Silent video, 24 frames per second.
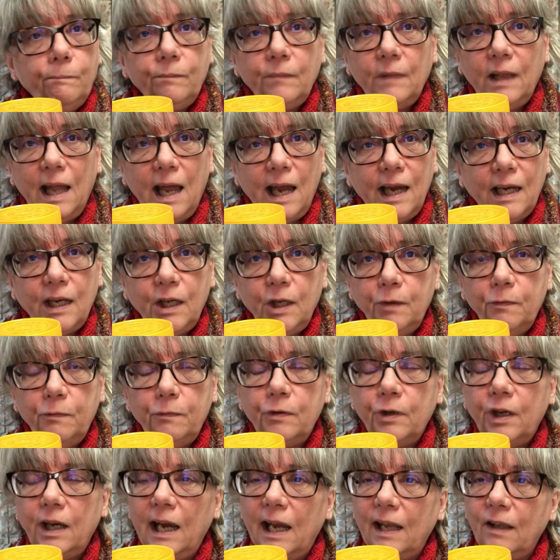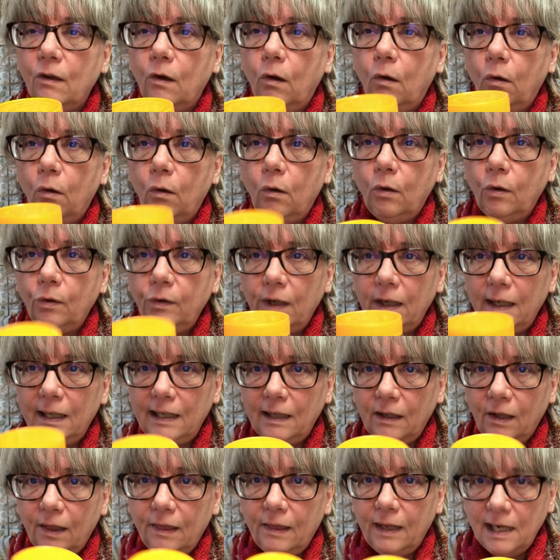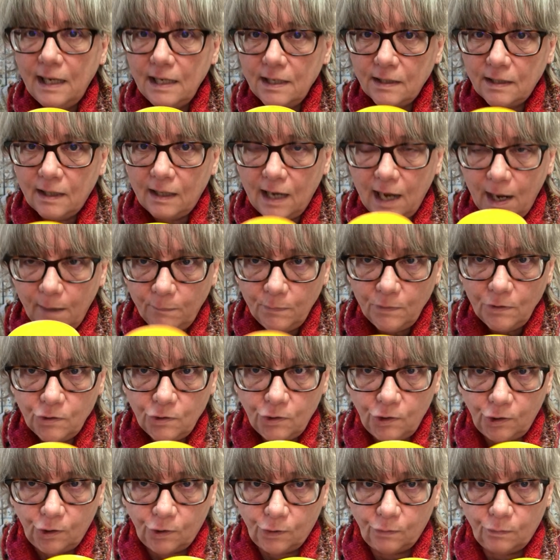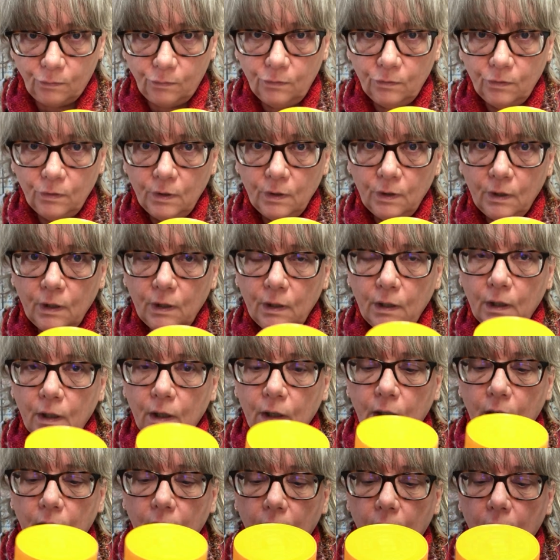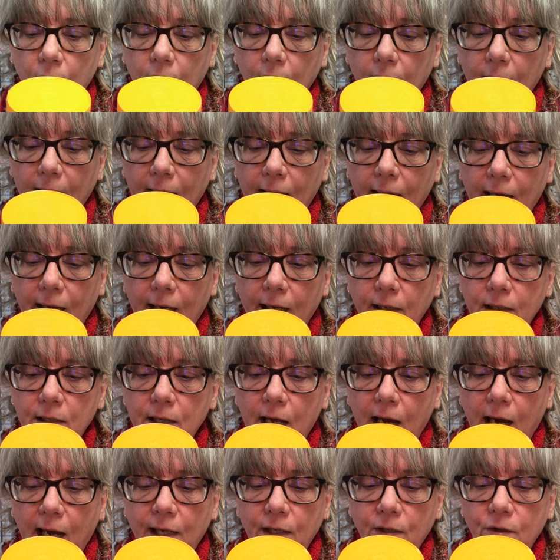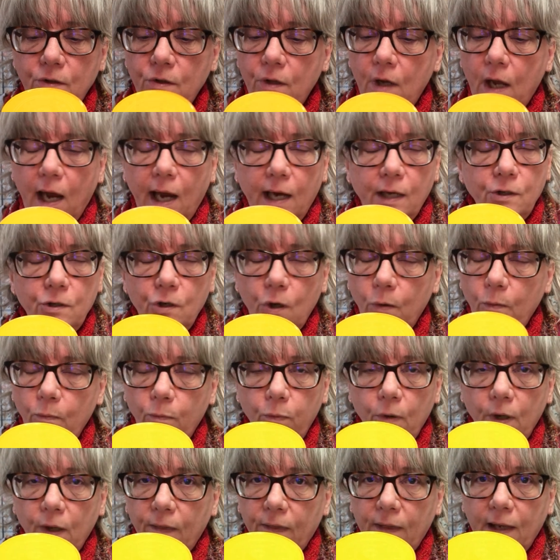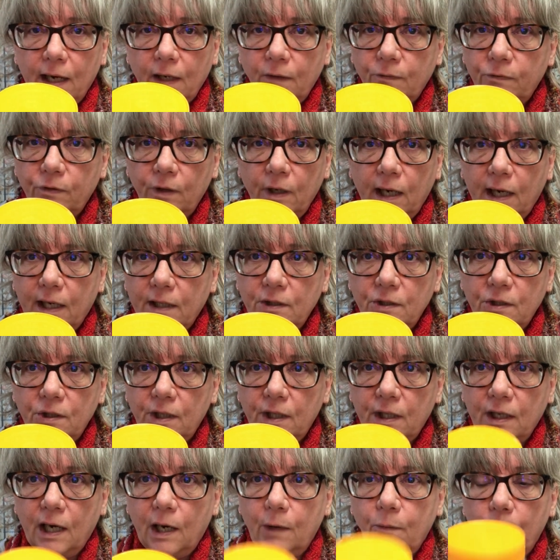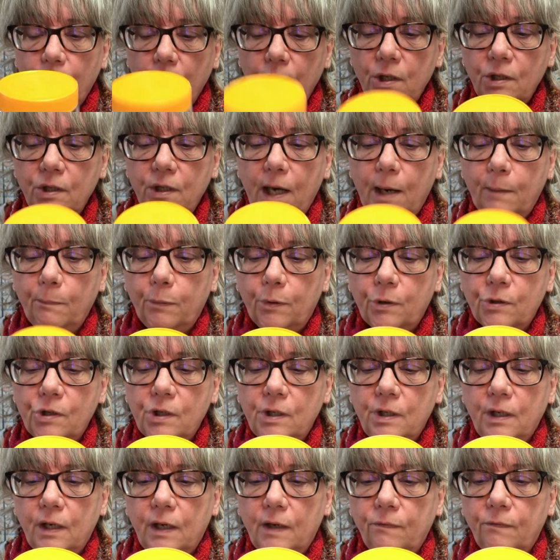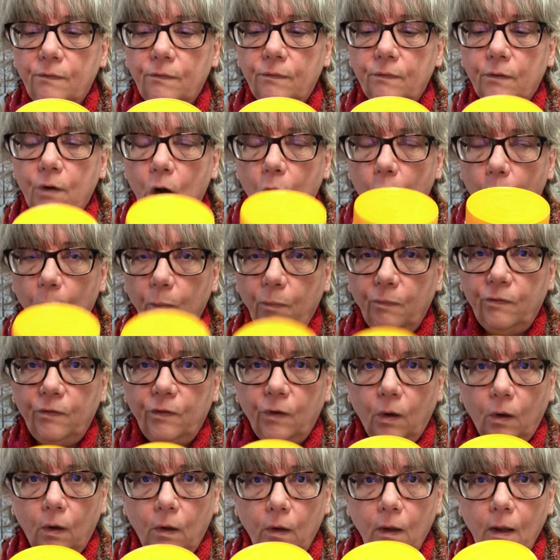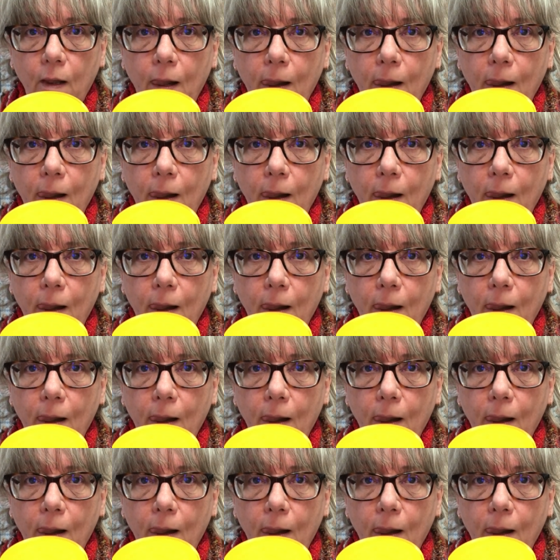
like you forget all the little things that happen to you, and I don't want that for next year. I want to stay positive, hopeful,